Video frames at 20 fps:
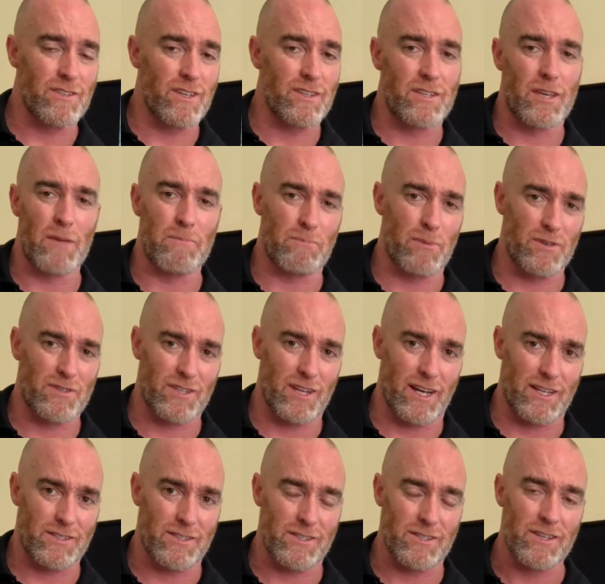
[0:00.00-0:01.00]
hip
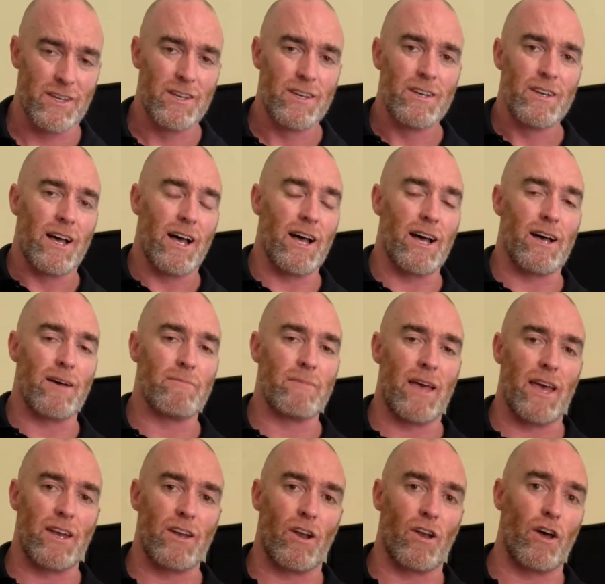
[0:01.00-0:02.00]
bursitis.
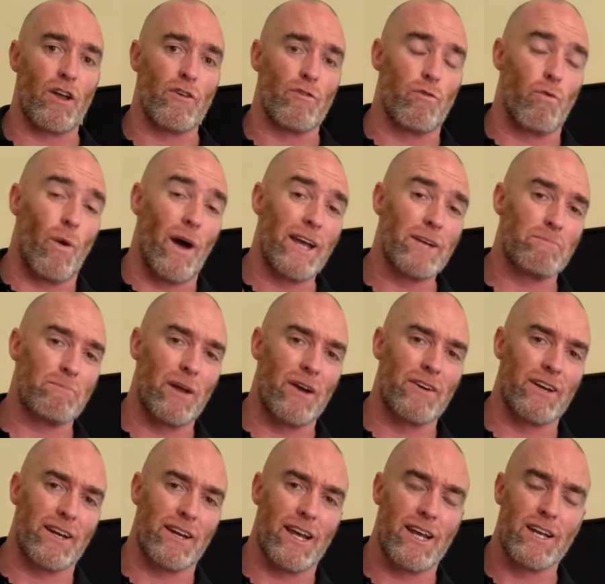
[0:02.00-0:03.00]
And a lot of
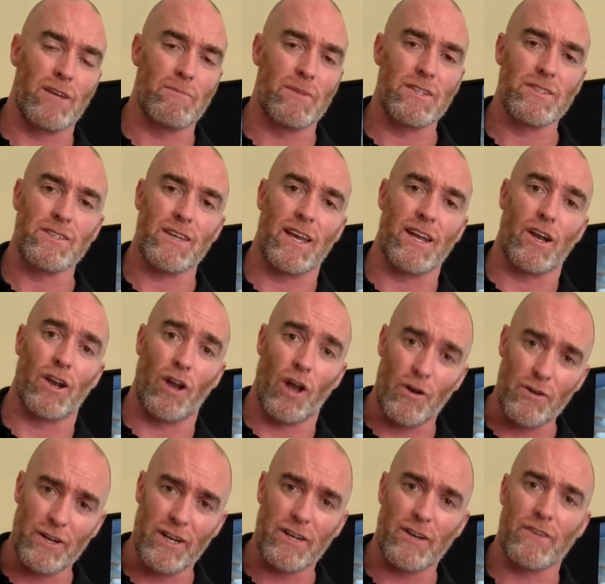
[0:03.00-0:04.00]
weight-bearing elements and
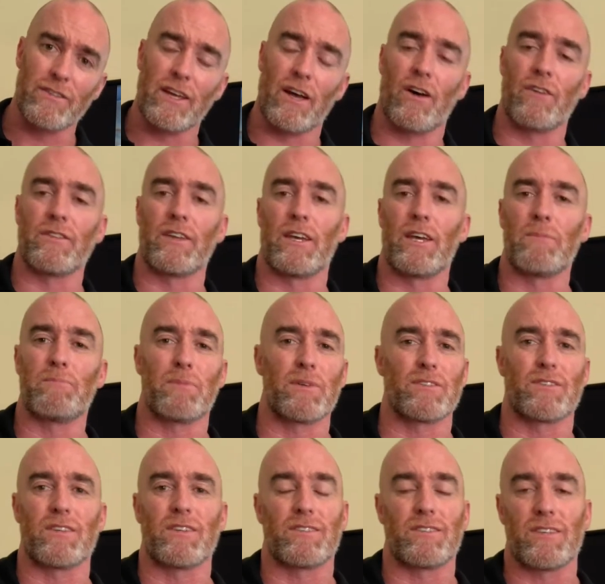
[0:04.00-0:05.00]
loading on the hip
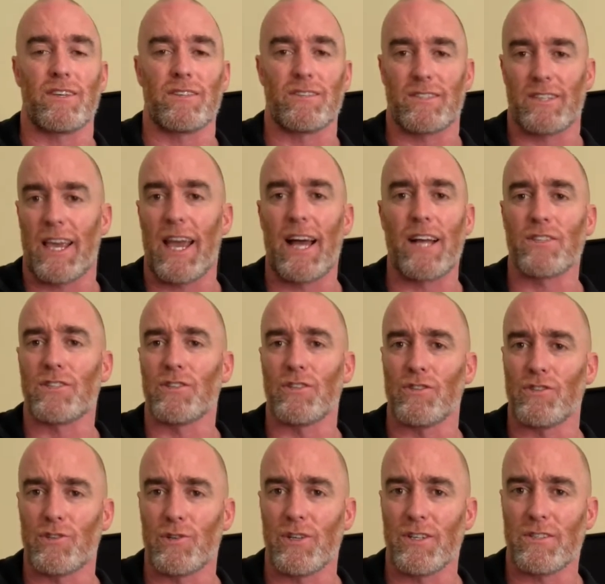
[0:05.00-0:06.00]
is
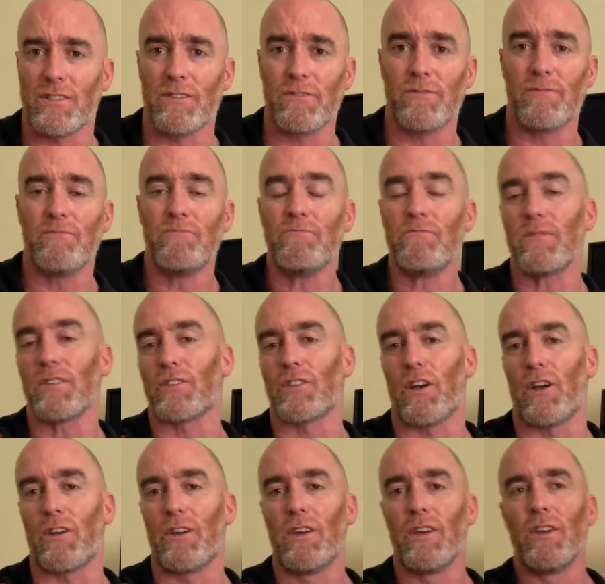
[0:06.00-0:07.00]
counterintuitive.
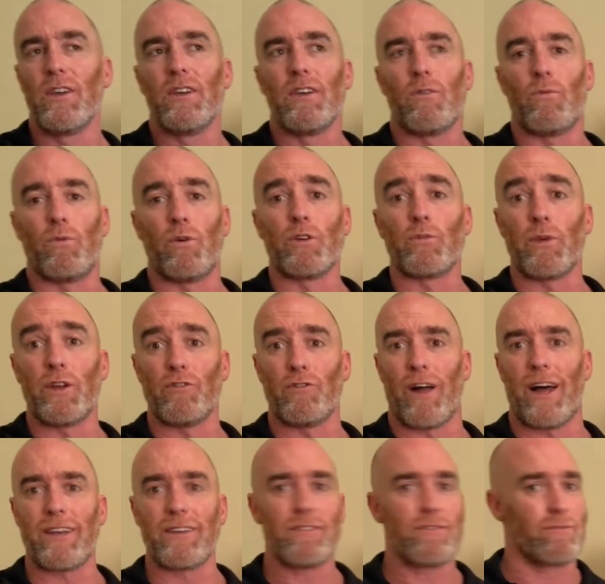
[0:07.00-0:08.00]
So would we
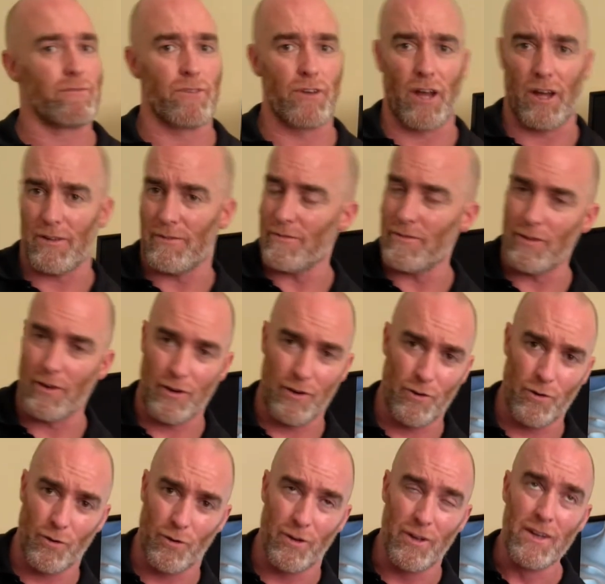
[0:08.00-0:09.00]
run? No, not at
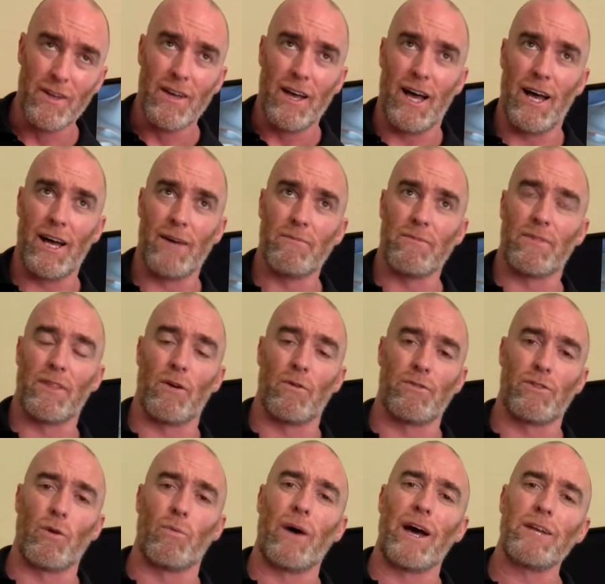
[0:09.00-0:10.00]
all.
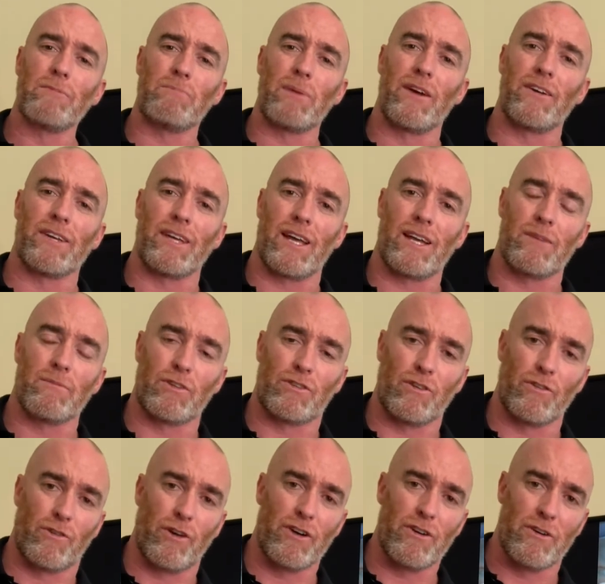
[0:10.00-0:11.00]
The weight-bearing element,
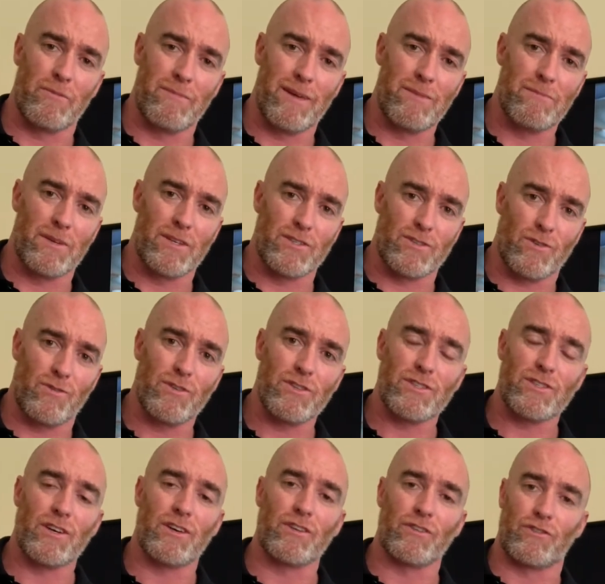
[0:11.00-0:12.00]
you've got to remember, is
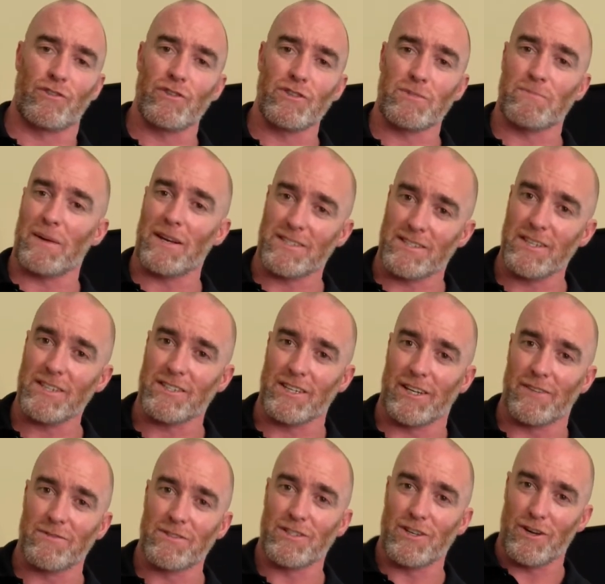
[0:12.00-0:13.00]
also induced by sitting.
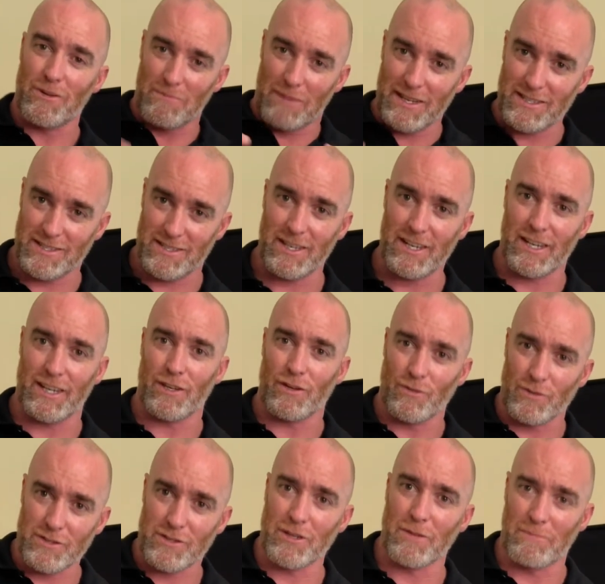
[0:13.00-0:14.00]
So by sitting, you're
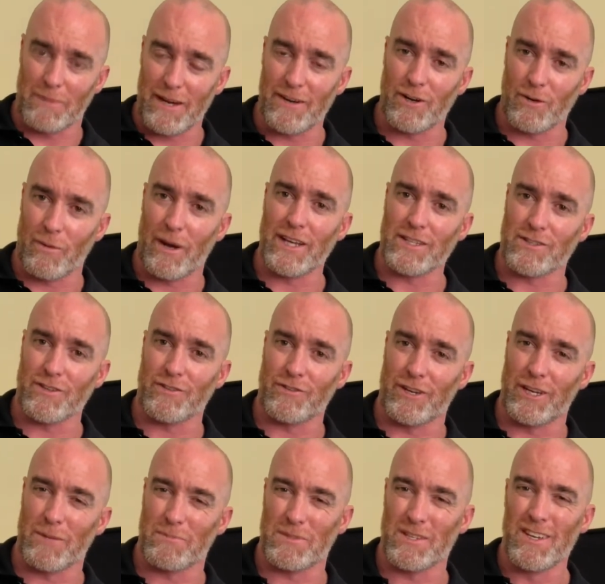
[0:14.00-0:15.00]
also bearing weight on your
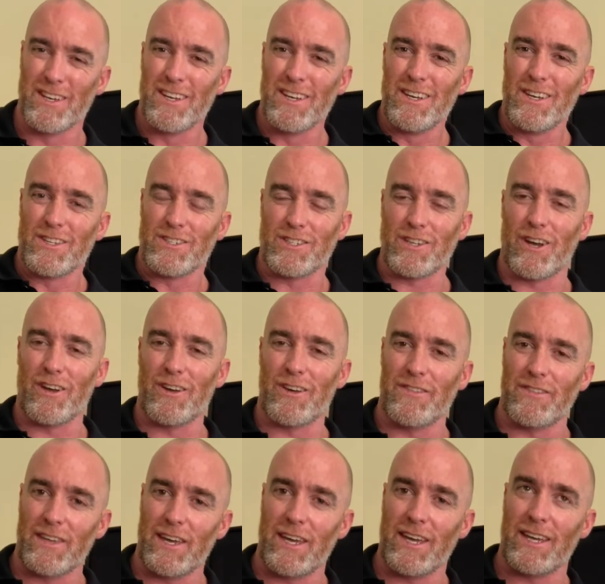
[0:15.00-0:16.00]
hips. So
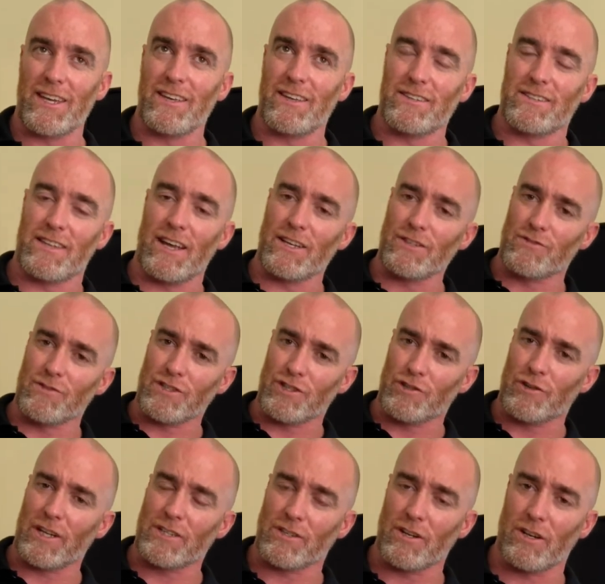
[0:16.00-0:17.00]
it does
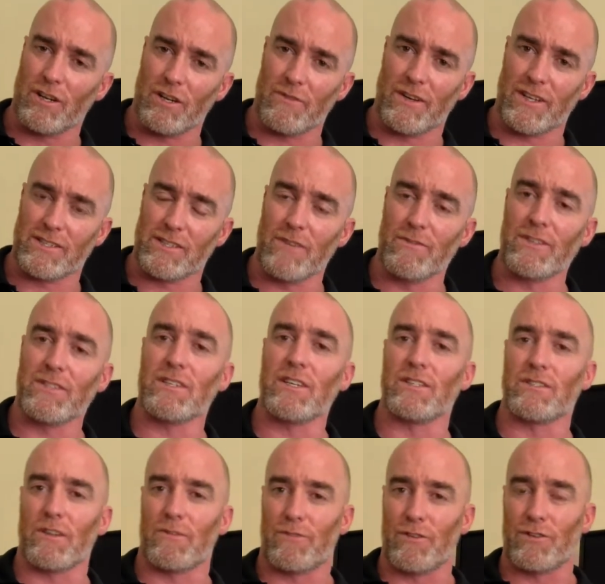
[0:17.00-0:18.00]
restrict a lot of
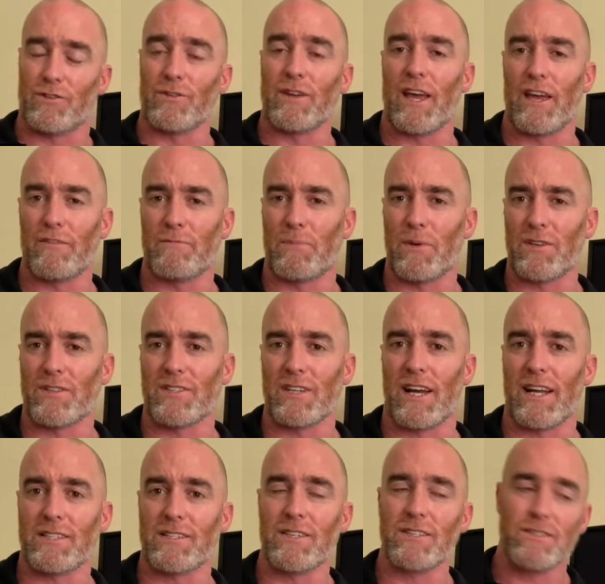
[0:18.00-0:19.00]
activities if you do have
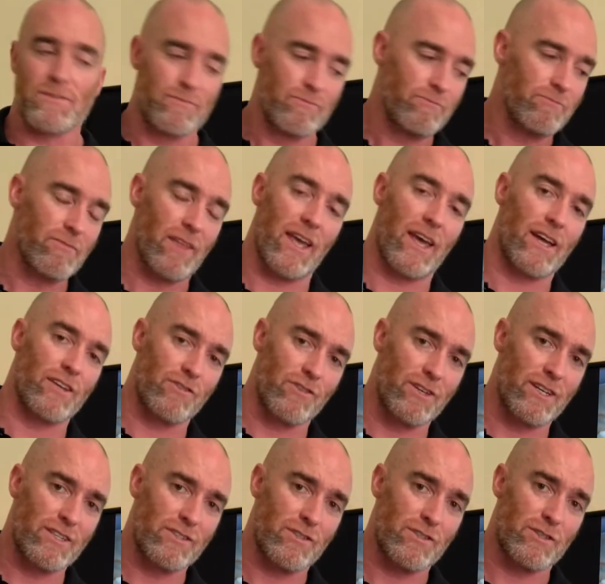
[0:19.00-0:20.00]
bursitis, and you
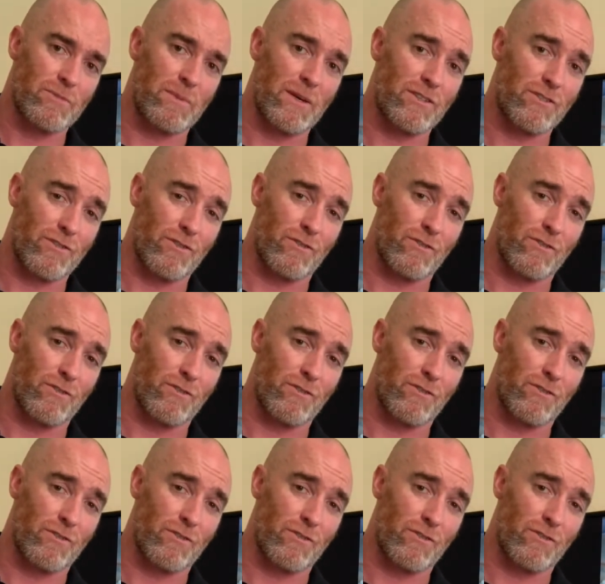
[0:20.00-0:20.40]
need to speak to the